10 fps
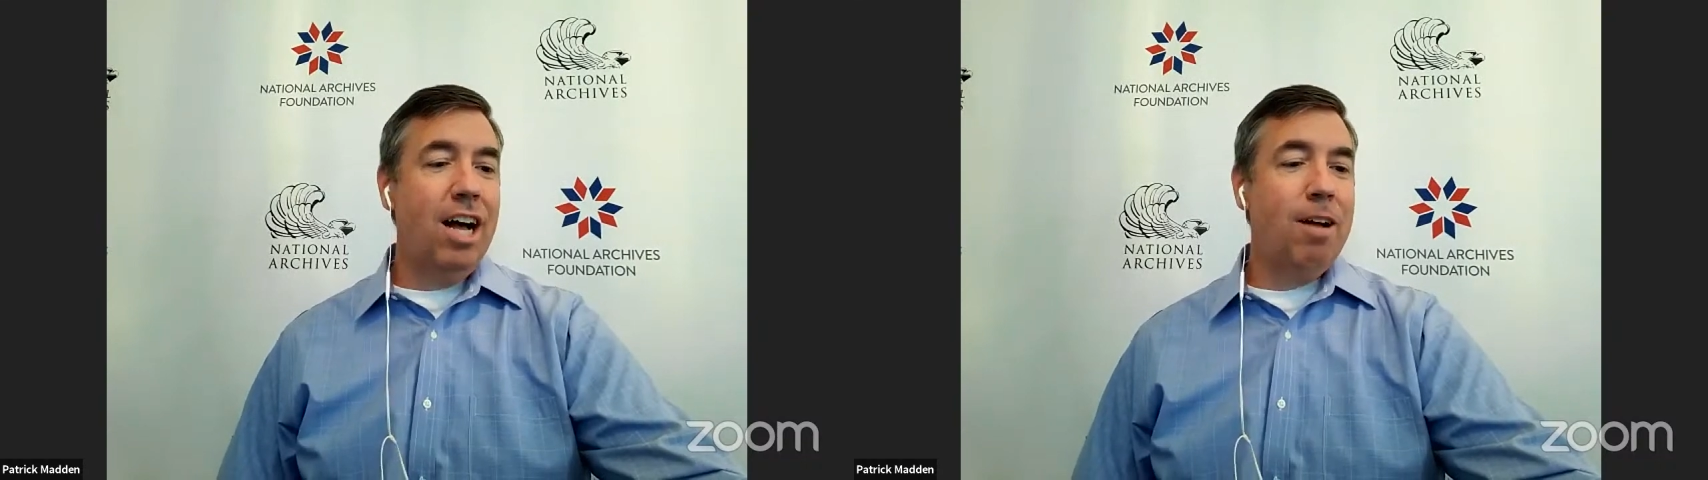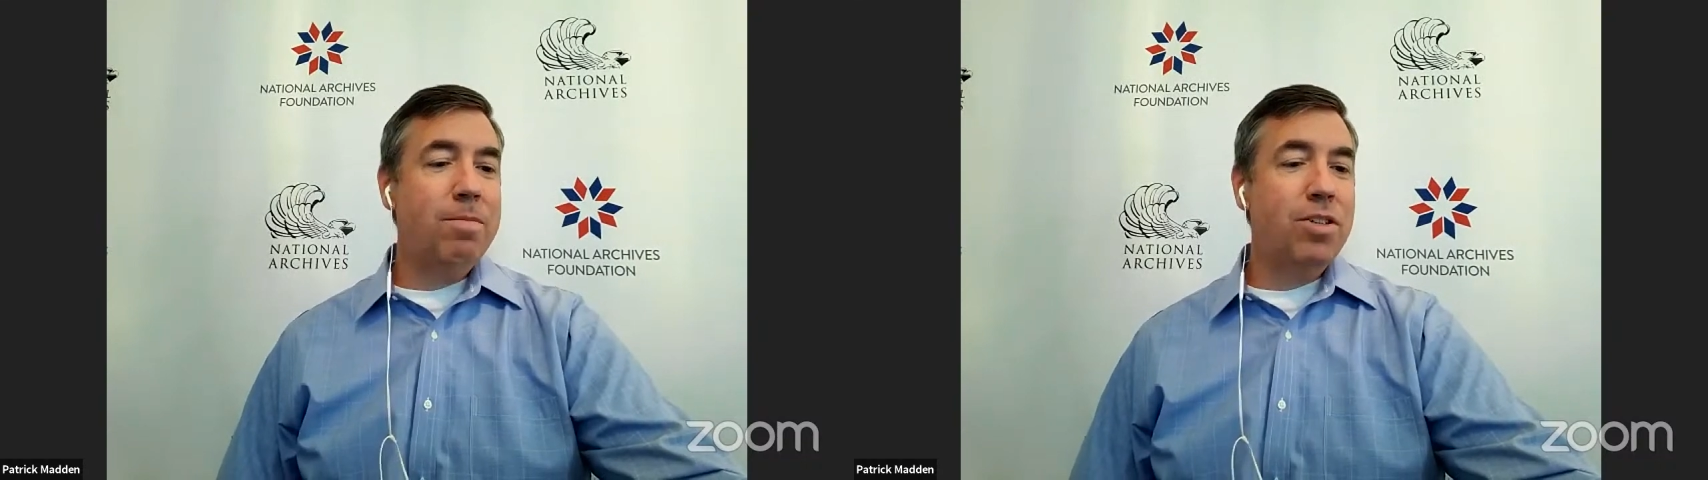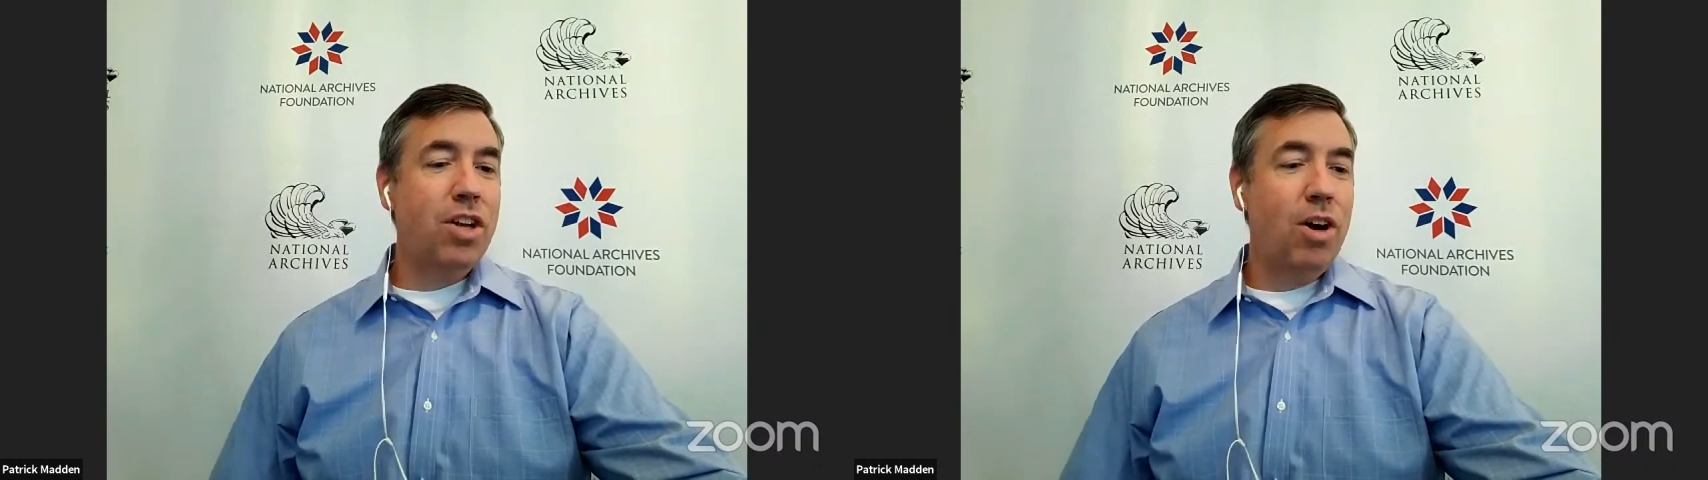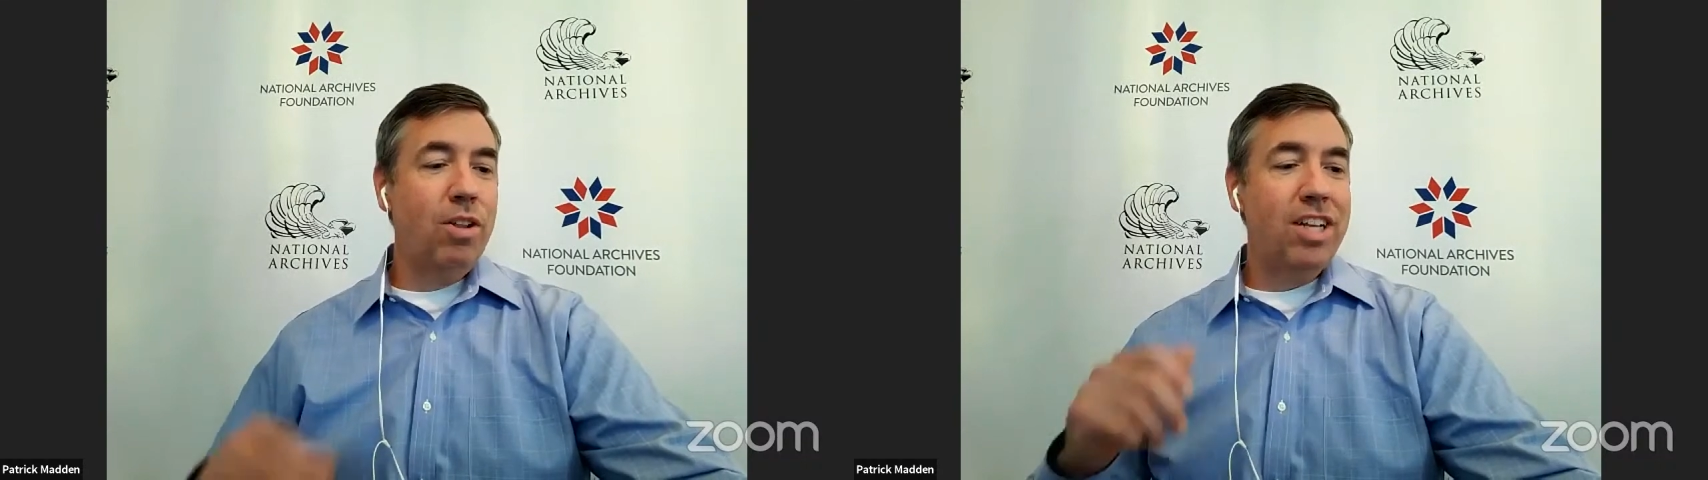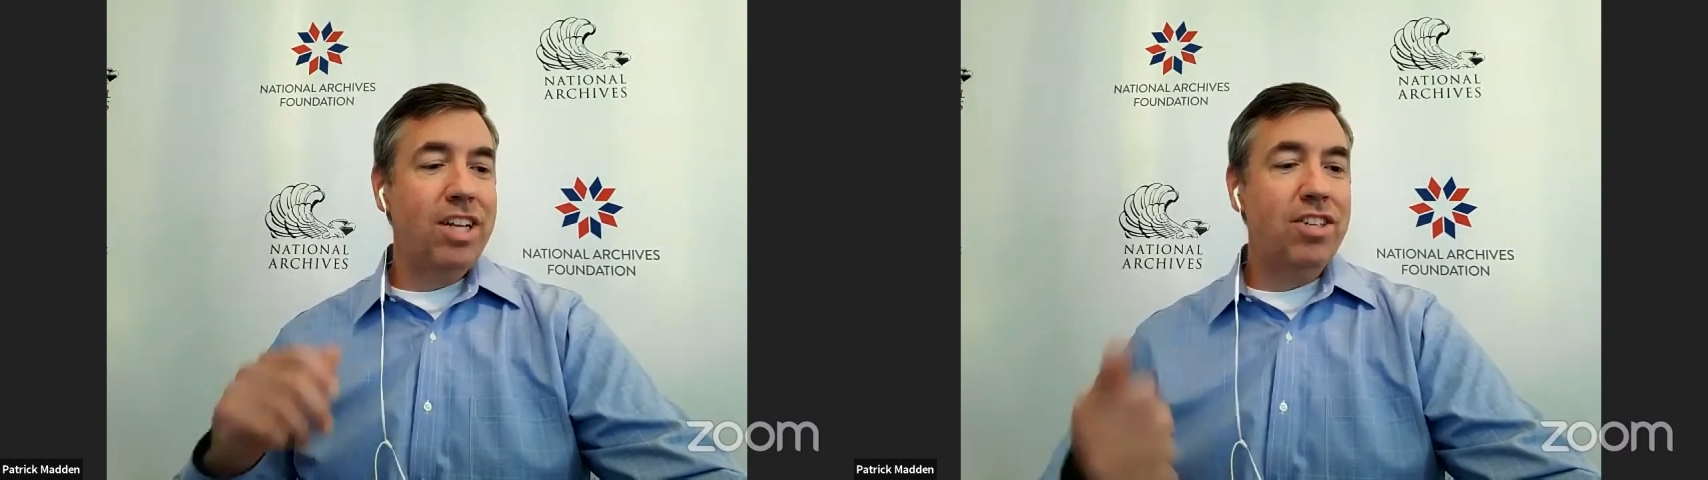So
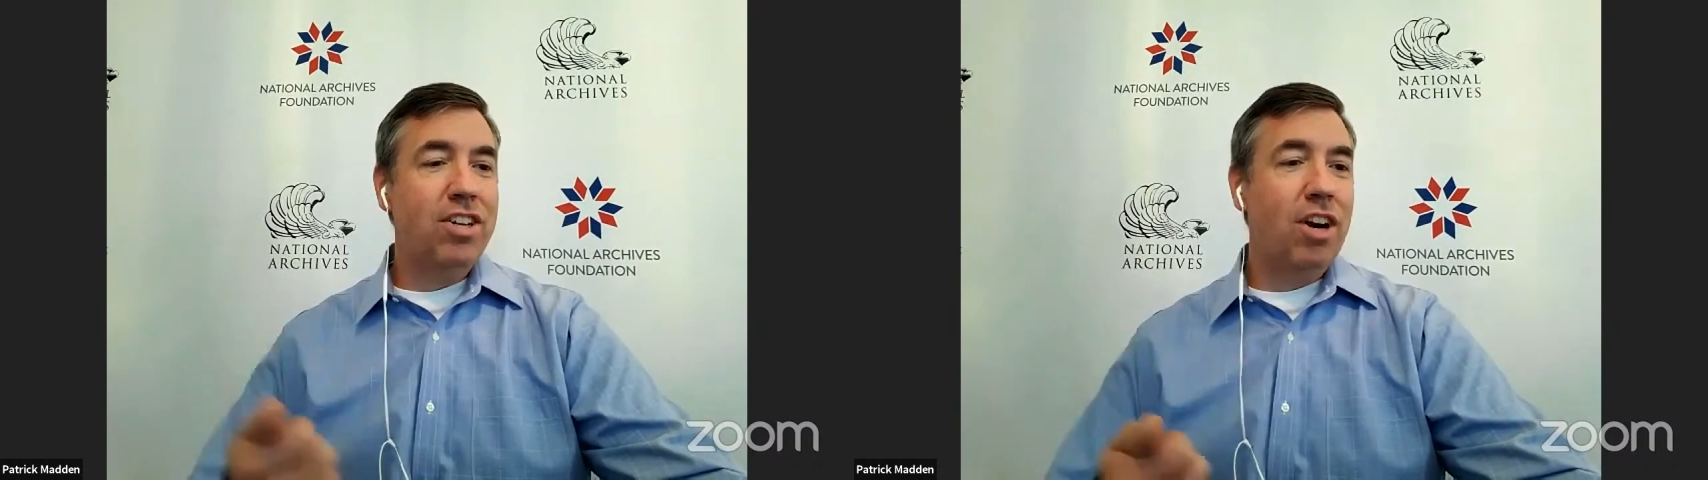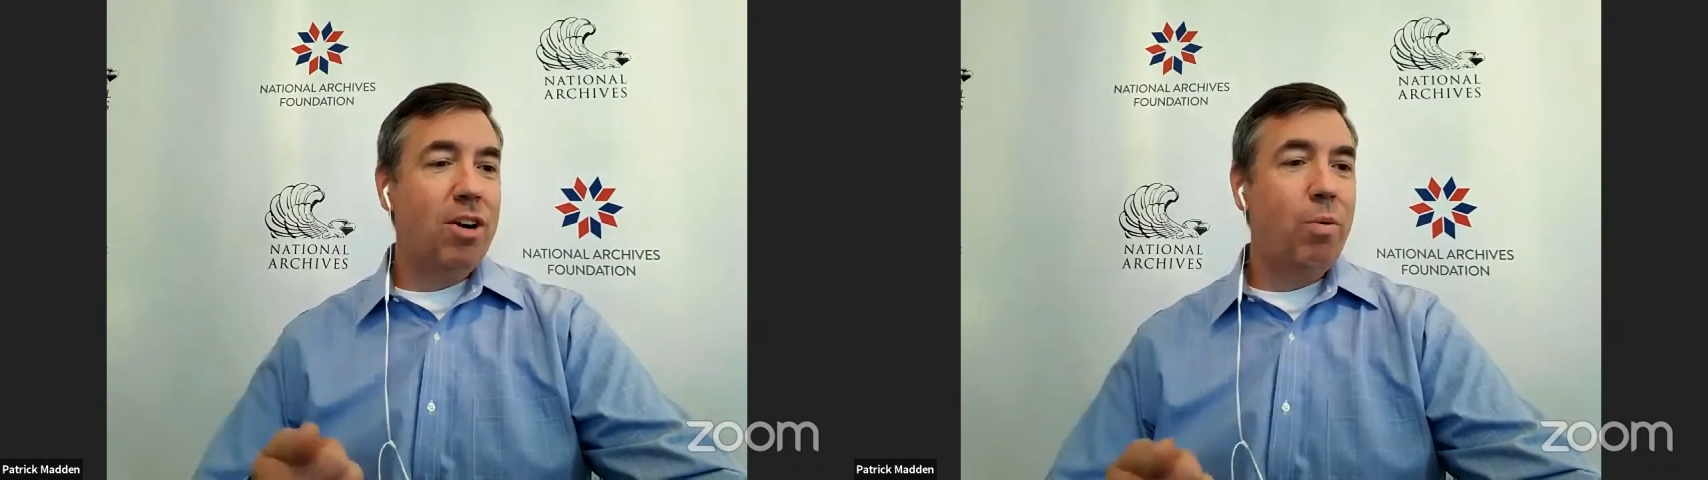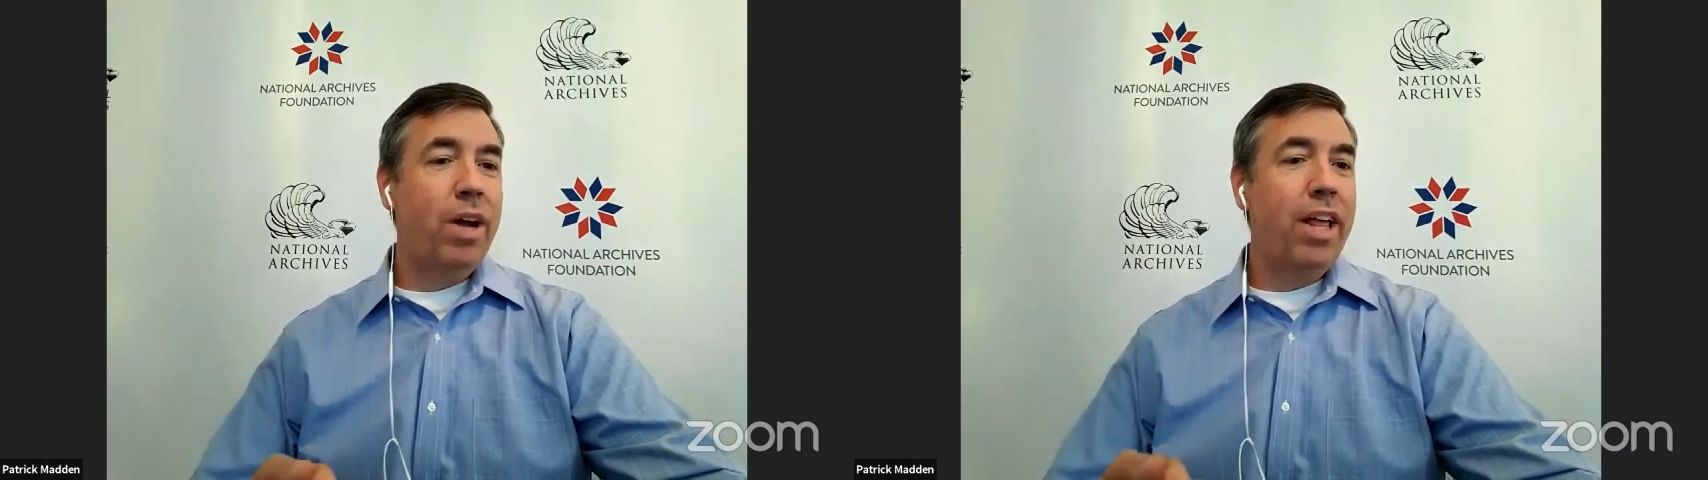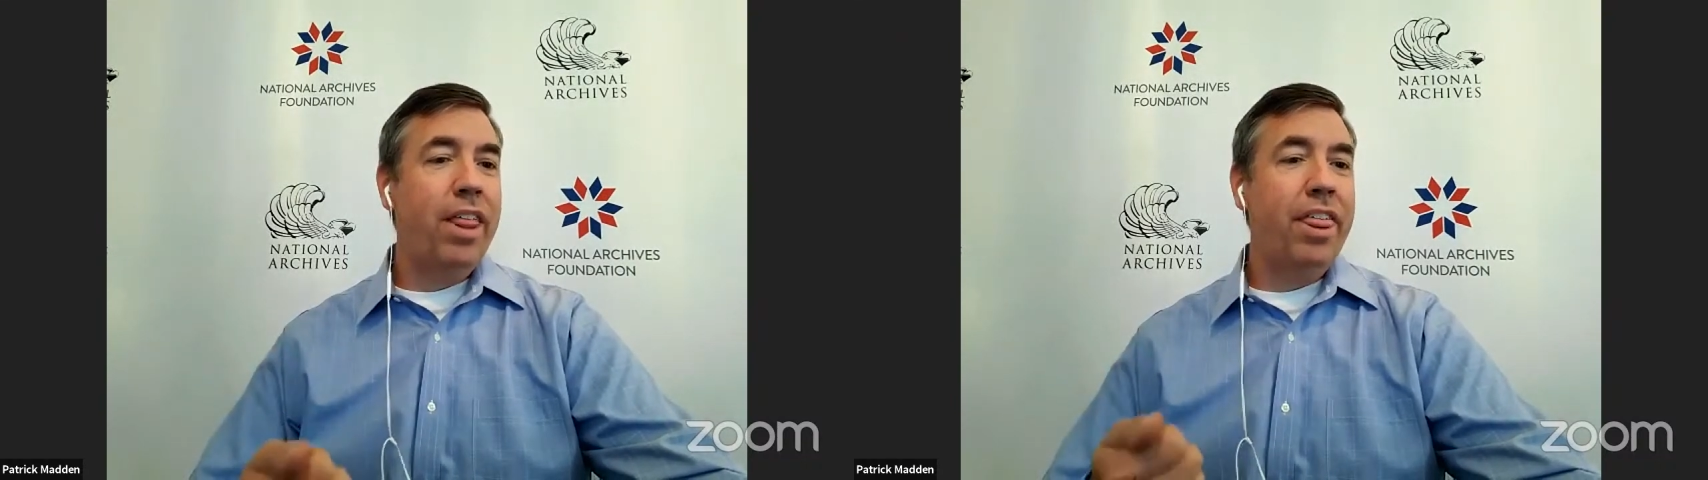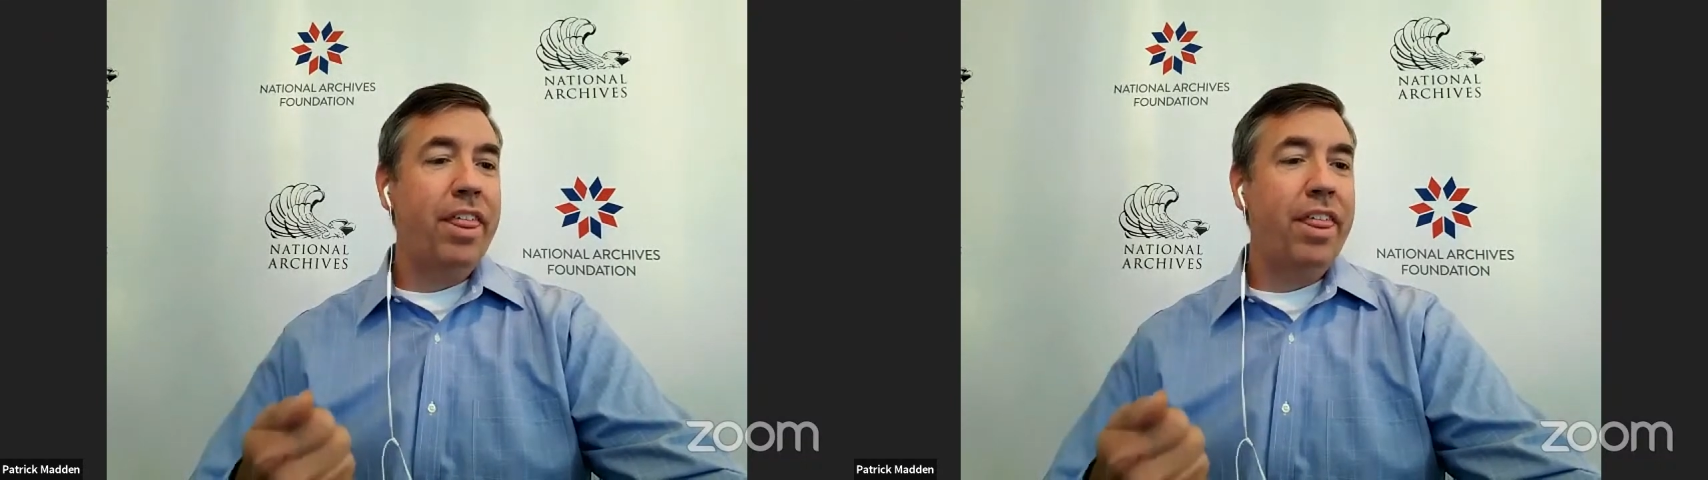let's start with